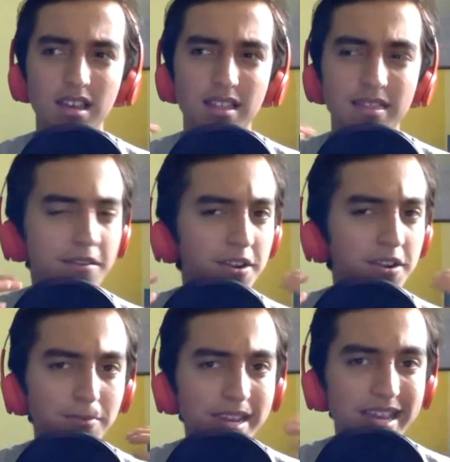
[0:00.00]
they're going
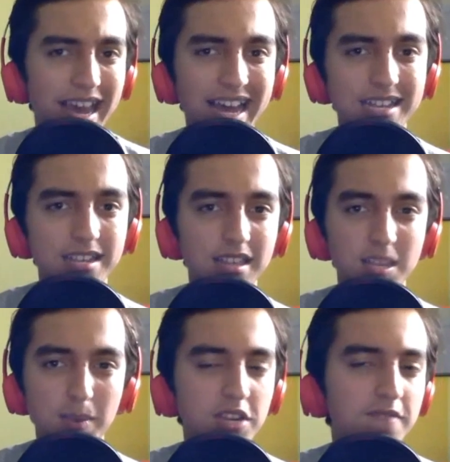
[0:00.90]
to recast,
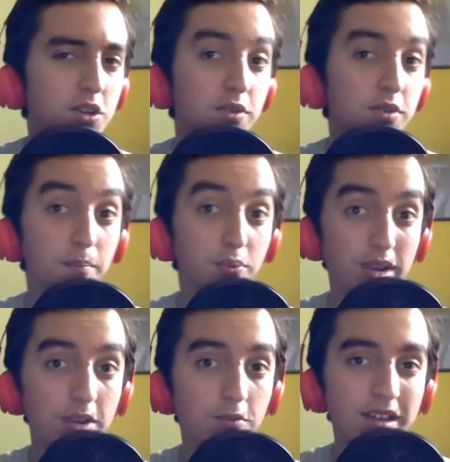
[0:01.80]
especially if they're doing a
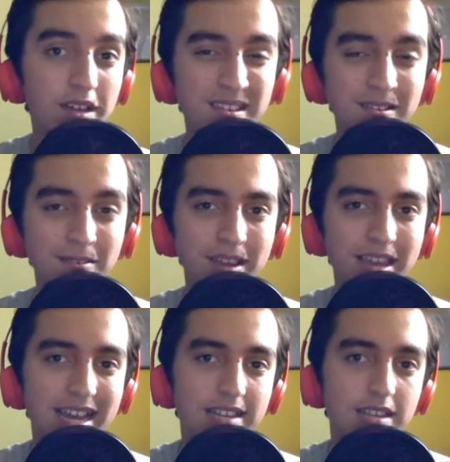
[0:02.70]
prequel, that they're going to
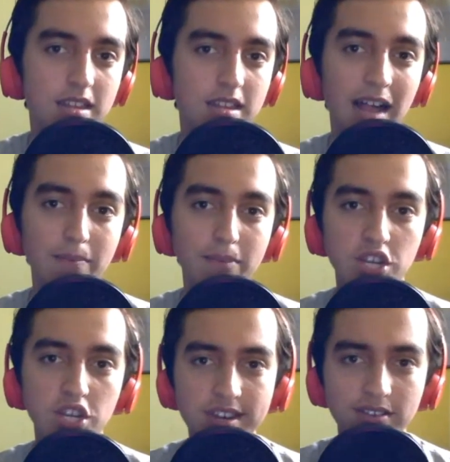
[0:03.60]
recast Al
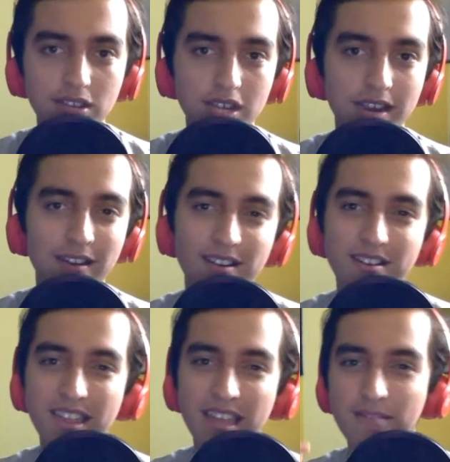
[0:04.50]
Pacino's character
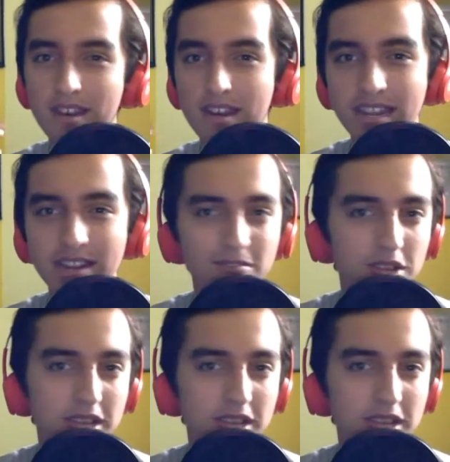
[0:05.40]
and then De Niro's